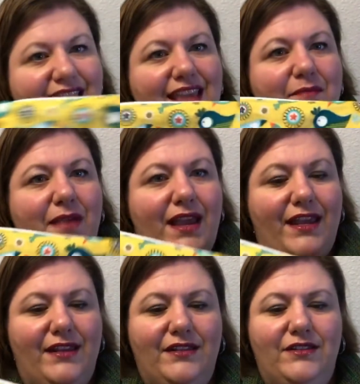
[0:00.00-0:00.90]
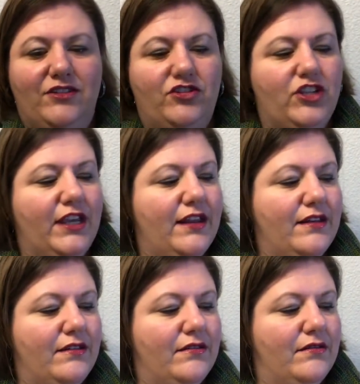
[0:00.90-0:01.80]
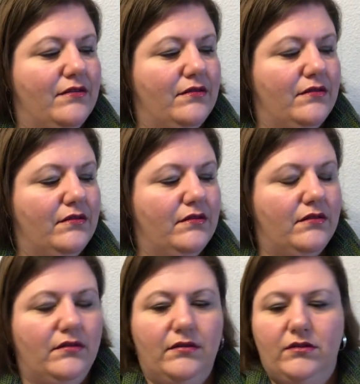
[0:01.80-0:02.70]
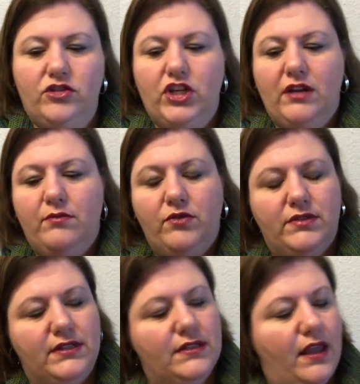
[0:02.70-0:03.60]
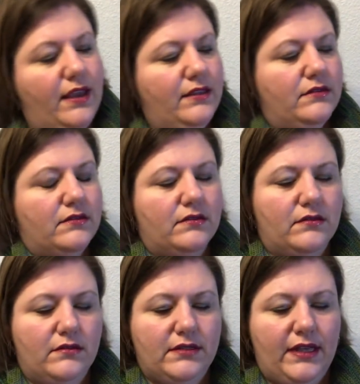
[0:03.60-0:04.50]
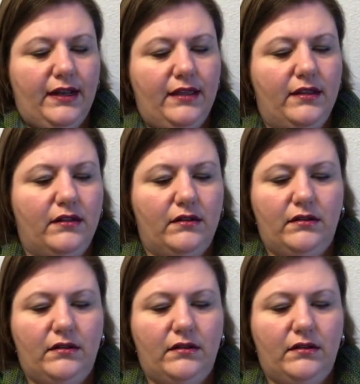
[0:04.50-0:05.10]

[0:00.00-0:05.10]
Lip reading: In my chicken boots designs. Is that it?